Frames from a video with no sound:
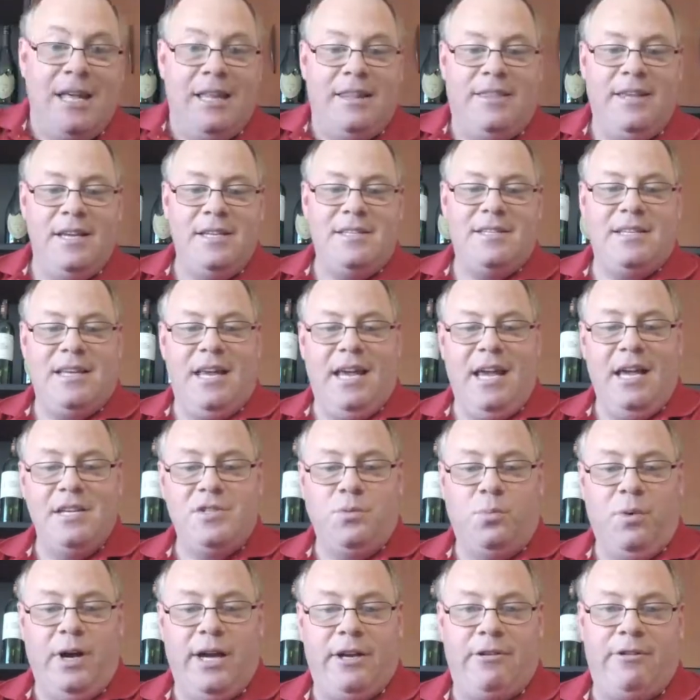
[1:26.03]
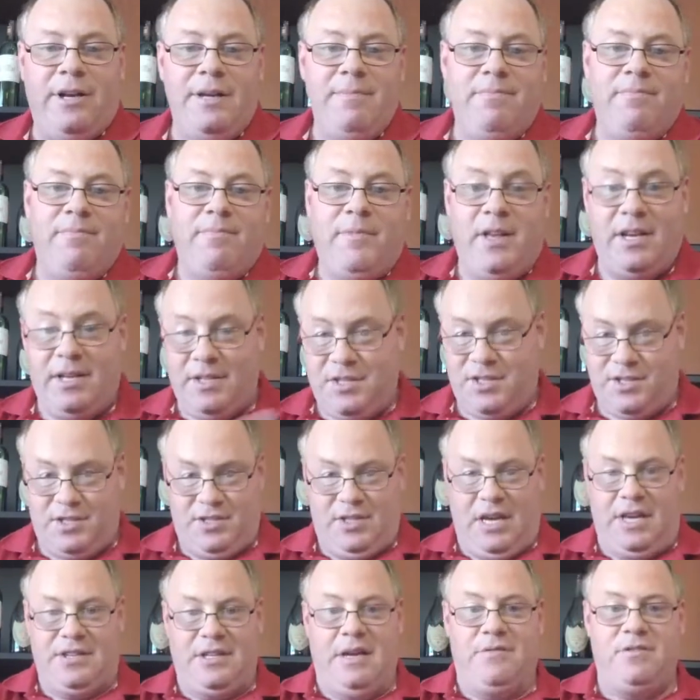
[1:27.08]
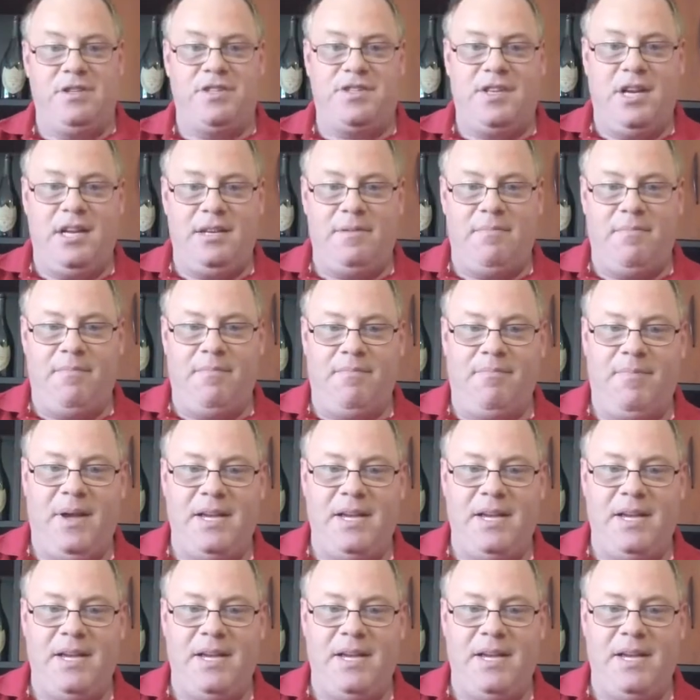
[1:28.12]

This is a winery that is, as I've just said,